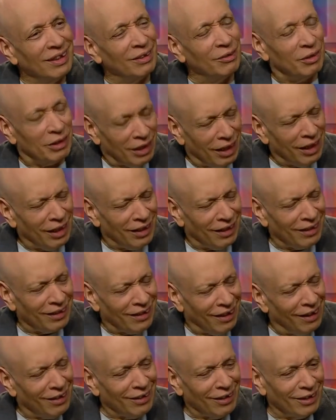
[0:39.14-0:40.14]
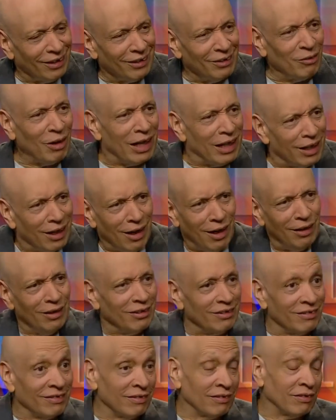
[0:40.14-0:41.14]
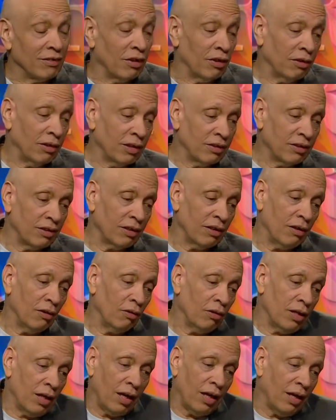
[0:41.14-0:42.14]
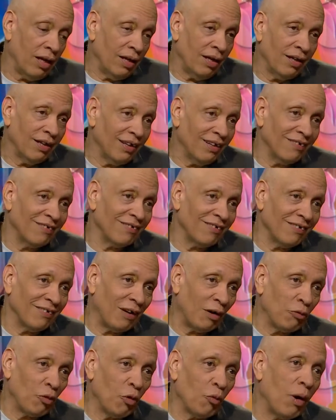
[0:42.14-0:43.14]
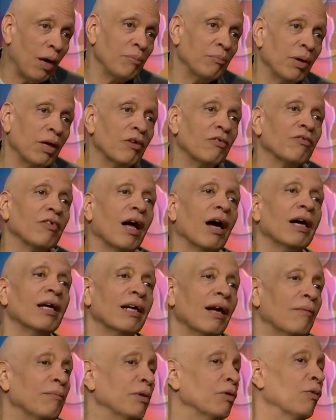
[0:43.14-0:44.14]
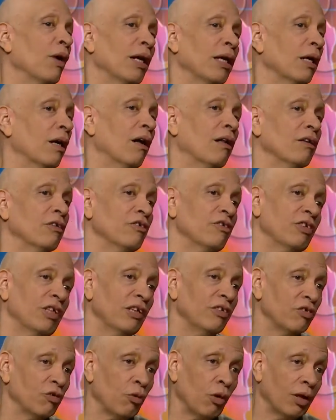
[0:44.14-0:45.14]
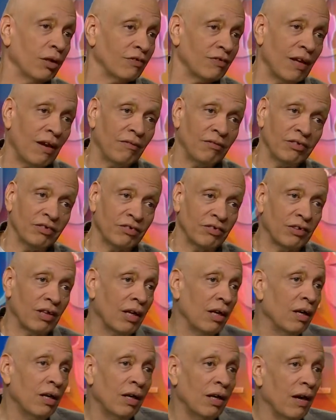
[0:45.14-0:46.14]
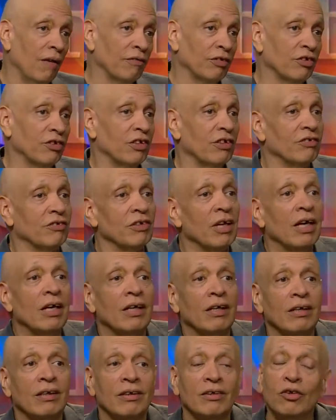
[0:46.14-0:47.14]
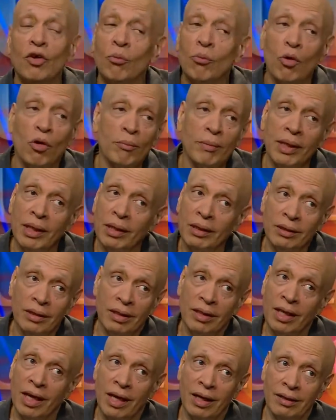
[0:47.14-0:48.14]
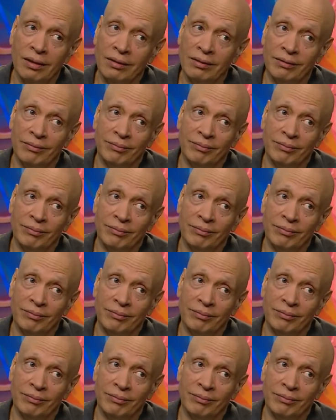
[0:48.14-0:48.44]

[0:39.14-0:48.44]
And he went, yeah, color. You're writing colors. And so I said, okay. And so I wrote White Butterfly, and I've been writing colors in the Easy Rollins novels ever since. No more meaning than that.